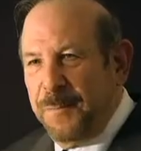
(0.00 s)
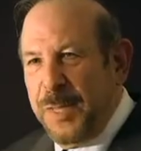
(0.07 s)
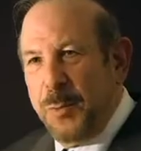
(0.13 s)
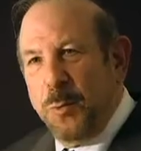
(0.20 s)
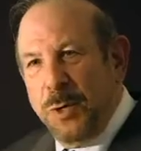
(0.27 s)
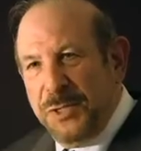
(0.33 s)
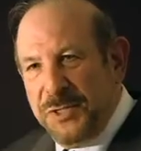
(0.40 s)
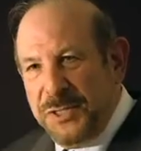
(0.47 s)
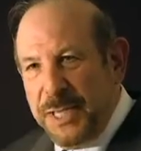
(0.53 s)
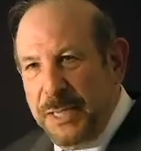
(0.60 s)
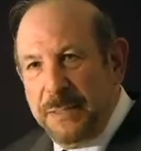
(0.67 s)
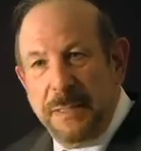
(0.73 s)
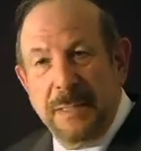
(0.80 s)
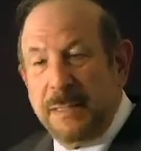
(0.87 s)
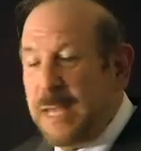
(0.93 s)
that one
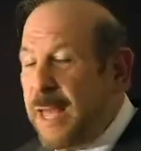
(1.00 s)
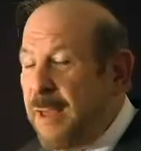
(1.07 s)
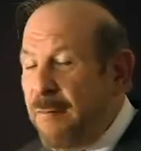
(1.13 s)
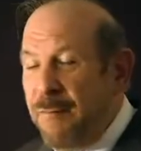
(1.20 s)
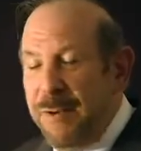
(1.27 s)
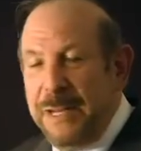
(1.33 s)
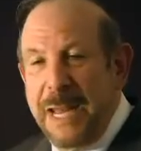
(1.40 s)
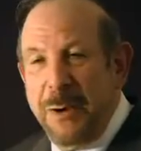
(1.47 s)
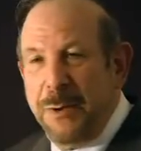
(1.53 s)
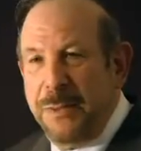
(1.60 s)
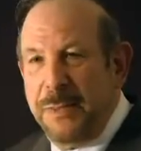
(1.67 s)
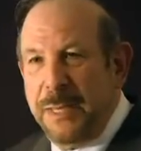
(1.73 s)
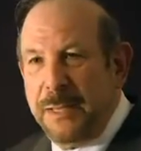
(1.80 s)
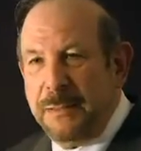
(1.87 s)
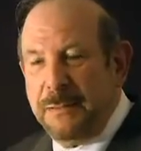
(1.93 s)
senses every now and
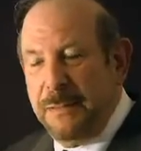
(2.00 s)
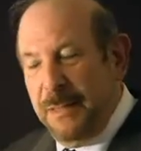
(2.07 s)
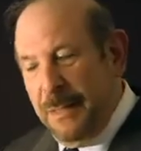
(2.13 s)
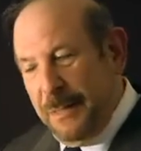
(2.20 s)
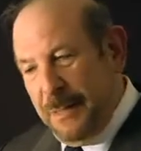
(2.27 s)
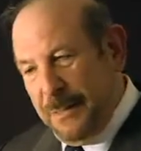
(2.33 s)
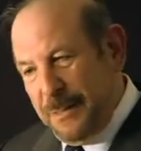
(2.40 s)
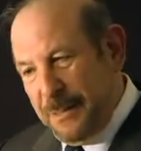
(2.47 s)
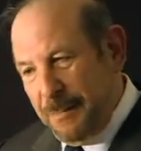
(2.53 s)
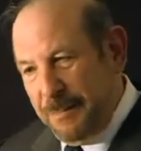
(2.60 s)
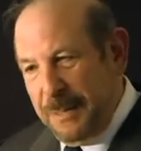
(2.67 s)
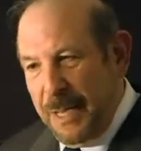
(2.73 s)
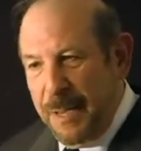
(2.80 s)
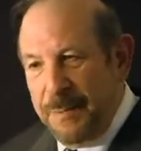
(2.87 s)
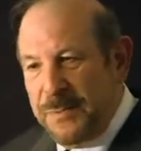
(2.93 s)
then,
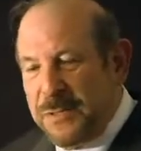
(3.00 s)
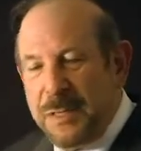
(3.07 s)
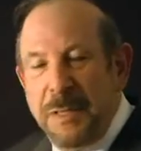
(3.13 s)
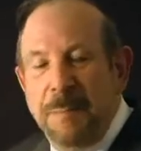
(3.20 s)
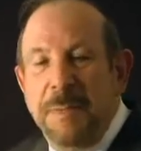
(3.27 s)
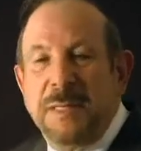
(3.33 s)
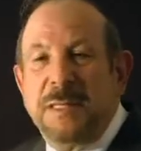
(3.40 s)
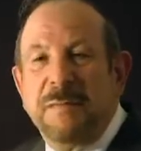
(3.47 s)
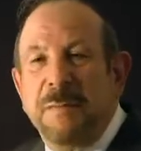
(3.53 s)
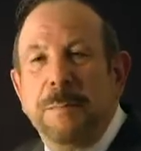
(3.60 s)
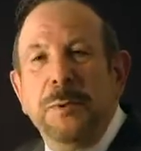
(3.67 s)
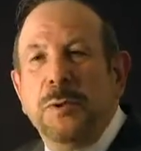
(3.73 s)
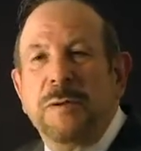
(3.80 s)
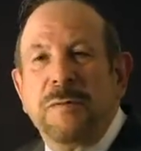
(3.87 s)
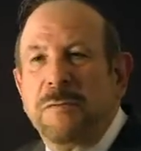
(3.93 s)
sometimes in the midst of a
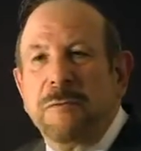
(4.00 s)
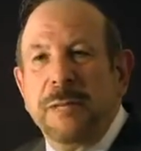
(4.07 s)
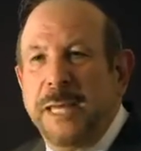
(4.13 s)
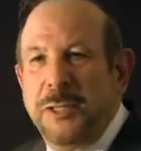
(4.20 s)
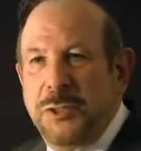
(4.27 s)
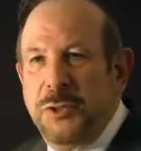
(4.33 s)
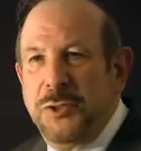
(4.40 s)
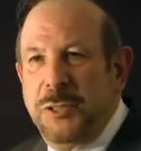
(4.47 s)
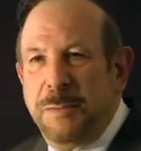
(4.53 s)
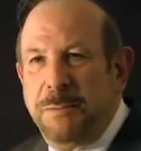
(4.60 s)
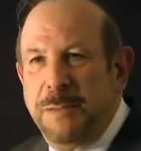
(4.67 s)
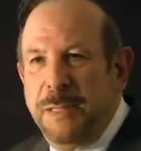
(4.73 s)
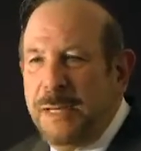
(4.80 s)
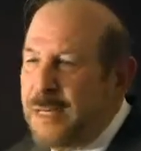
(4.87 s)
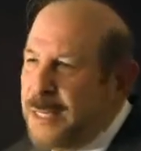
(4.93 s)
beautiful relationship,
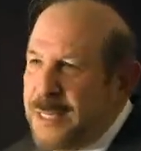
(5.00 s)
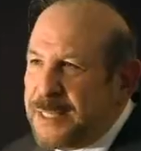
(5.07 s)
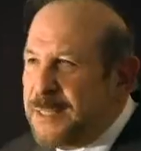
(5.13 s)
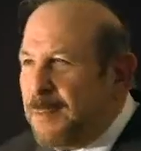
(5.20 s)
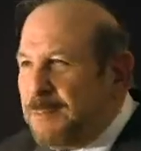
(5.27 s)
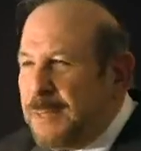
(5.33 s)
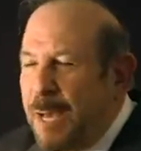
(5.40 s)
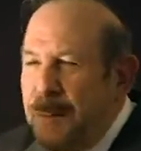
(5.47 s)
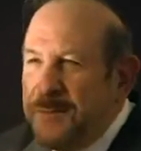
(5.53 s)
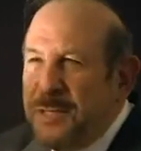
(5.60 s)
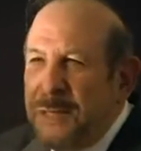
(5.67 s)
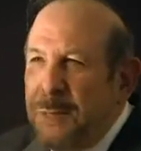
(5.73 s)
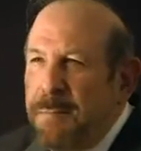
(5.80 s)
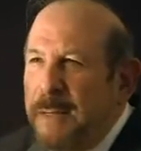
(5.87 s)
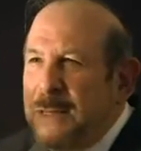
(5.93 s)
sometimes
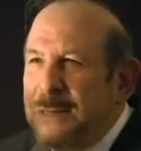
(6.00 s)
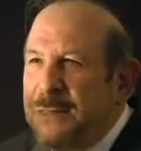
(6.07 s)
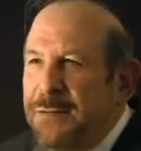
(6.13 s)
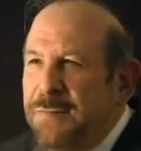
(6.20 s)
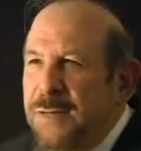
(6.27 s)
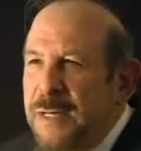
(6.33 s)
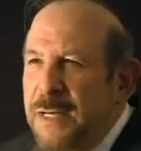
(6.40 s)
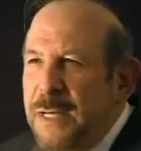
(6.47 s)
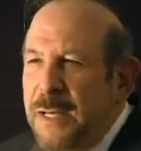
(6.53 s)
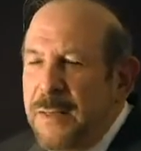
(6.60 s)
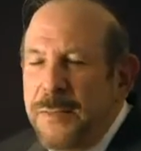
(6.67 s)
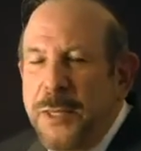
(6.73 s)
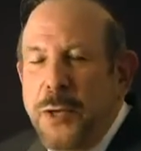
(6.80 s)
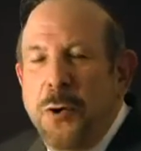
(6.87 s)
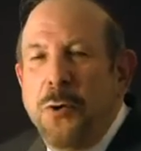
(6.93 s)
in the midst of
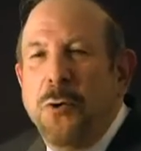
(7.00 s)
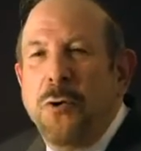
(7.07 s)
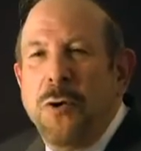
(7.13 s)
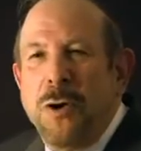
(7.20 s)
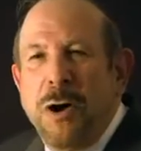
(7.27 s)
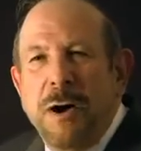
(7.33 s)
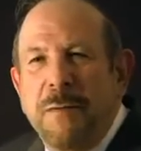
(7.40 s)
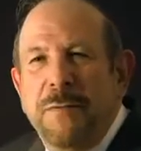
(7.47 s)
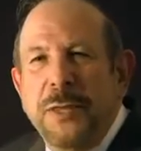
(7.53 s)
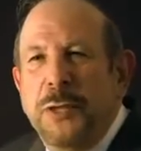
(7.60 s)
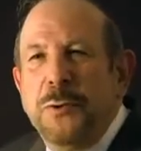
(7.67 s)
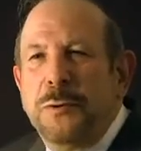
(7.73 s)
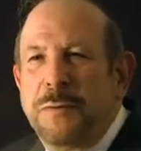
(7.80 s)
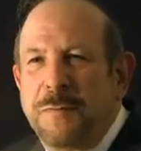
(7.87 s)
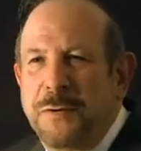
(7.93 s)
the awe of the
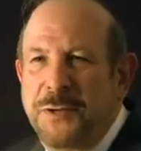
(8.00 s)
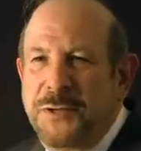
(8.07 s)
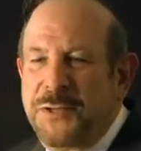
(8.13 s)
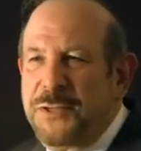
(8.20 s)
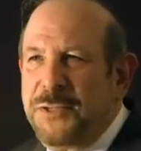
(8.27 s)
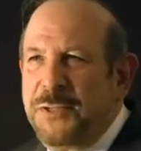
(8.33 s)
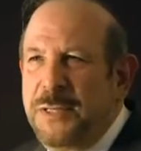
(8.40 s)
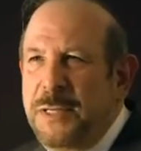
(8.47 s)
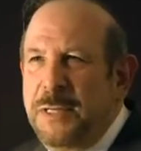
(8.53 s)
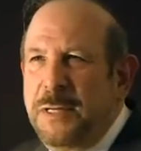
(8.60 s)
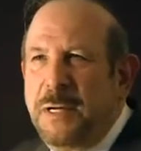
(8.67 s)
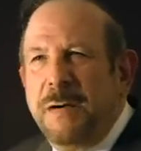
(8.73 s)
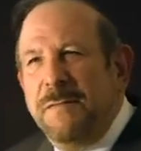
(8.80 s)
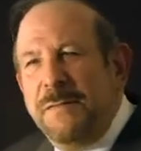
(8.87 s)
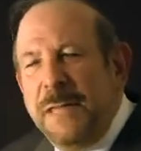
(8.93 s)
universe,
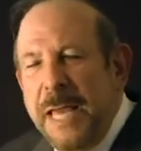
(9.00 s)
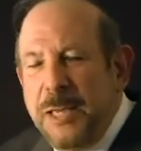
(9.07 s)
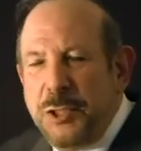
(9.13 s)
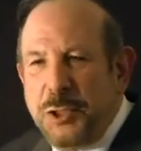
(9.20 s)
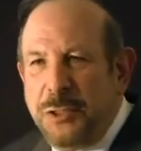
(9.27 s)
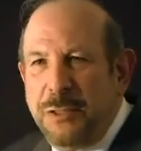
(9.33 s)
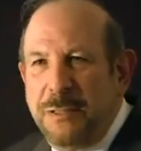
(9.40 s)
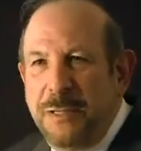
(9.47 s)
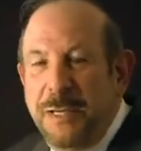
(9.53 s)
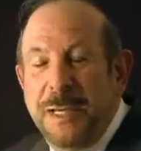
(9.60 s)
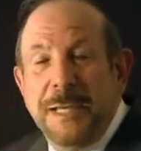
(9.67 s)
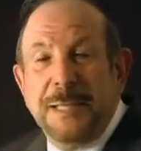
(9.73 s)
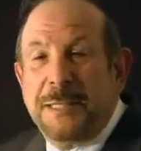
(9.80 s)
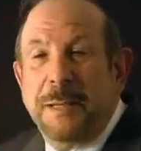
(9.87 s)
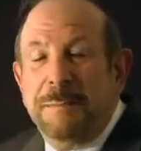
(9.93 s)
of nature,
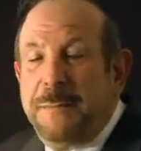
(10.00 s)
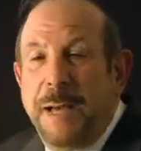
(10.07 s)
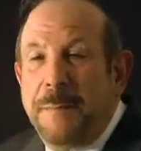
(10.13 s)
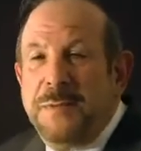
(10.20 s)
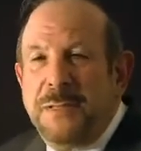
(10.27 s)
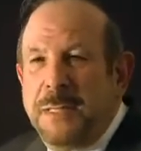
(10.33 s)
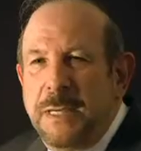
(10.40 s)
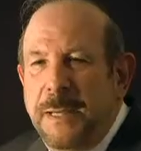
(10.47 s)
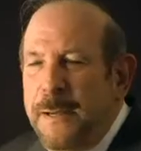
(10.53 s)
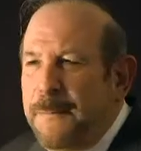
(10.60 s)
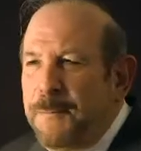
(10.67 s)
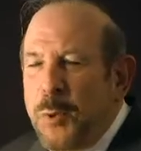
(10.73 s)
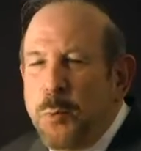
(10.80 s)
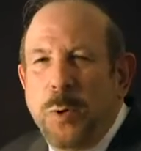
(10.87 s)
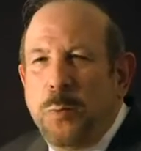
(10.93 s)
sometimes
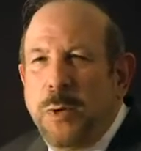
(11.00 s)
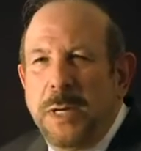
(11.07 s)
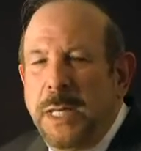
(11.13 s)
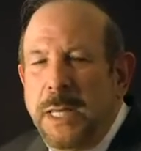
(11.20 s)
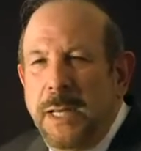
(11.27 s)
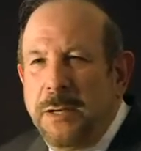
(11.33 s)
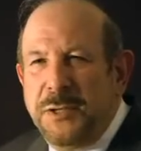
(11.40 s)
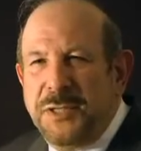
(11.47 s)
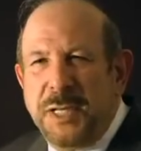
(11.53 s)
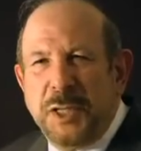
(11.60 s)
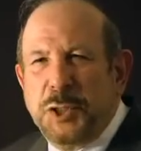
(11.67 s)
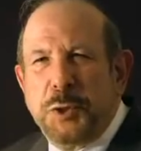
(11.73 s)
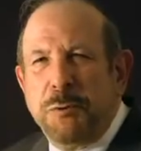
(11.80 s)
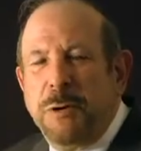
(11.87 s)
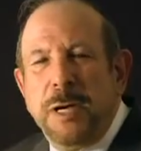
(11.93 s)
when one hears an
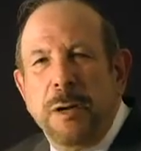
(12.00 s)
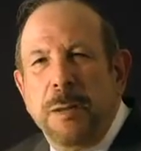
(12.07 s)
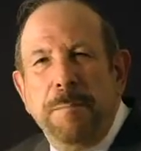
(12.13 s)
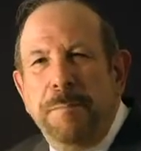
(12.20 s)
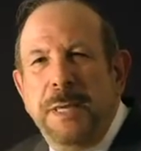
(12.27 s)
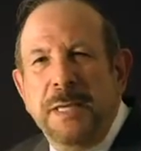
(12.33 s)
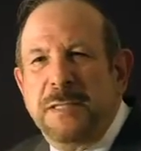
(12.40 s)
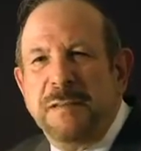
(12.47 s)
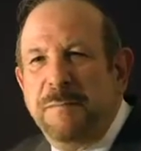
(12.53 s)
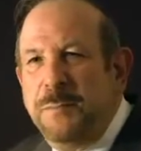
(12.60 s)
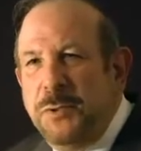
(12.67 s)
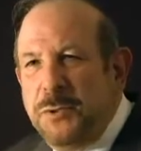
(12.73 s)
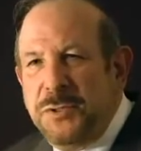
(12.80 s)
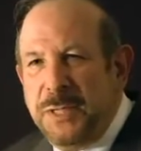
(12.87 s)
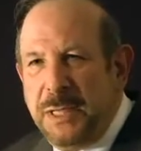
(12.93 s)
extraordinary piece of
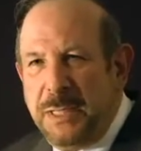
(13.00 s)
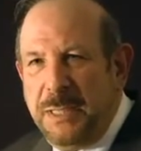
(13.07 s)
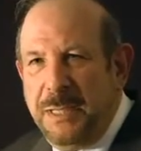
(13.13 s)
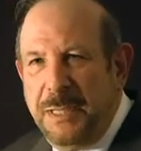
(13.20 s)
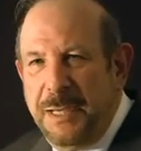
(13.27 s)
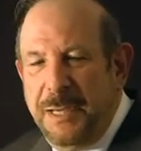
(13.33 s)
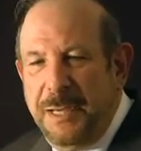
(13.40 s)
music